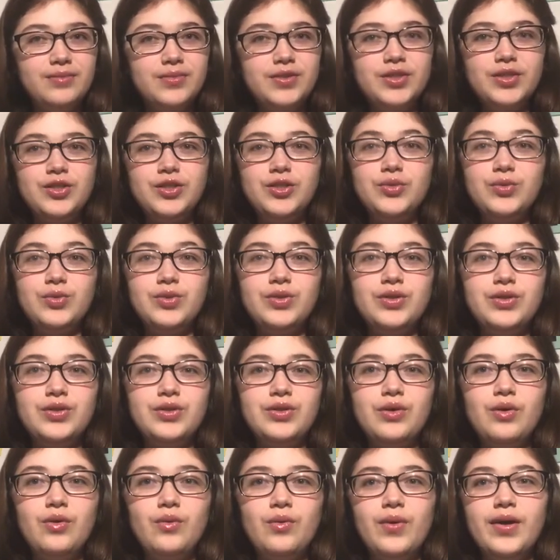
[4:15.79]
You
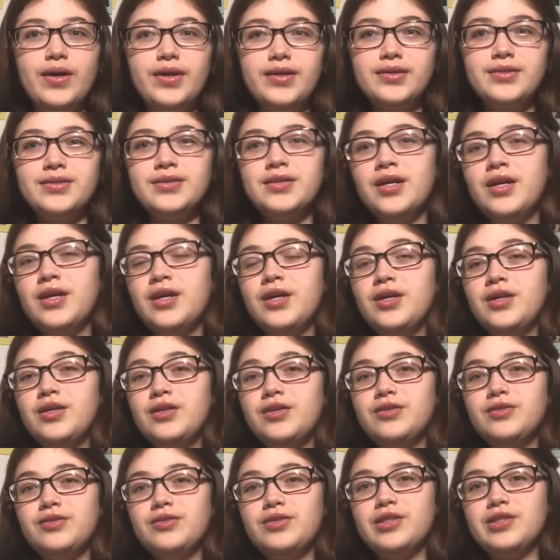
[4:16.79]
could always
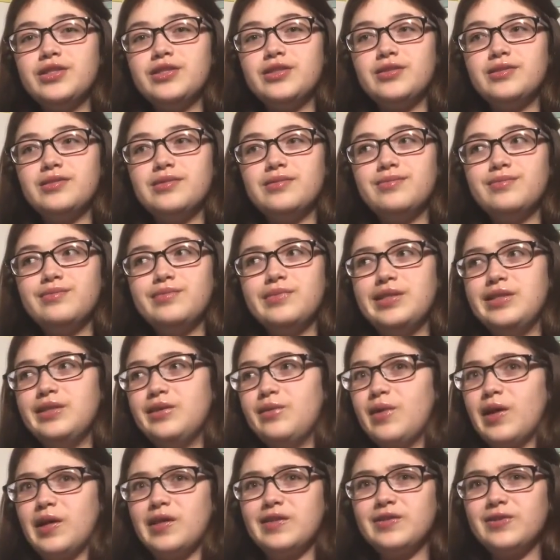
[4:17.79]
just
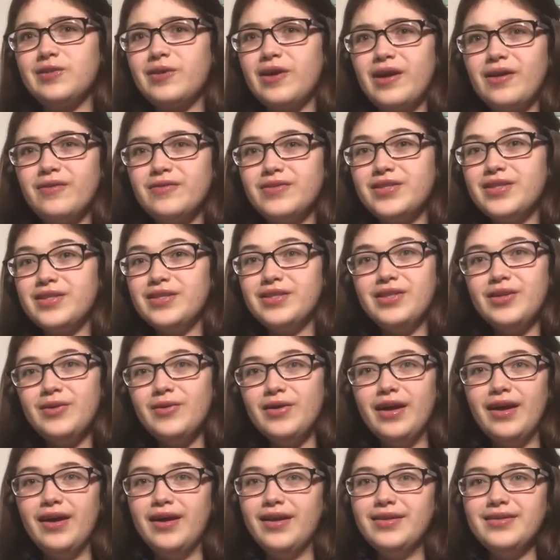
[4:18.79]
do arts and crafts to do
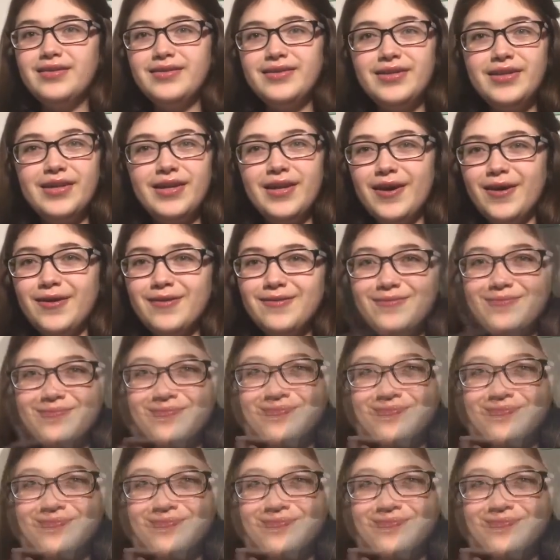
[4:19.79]
it, you know?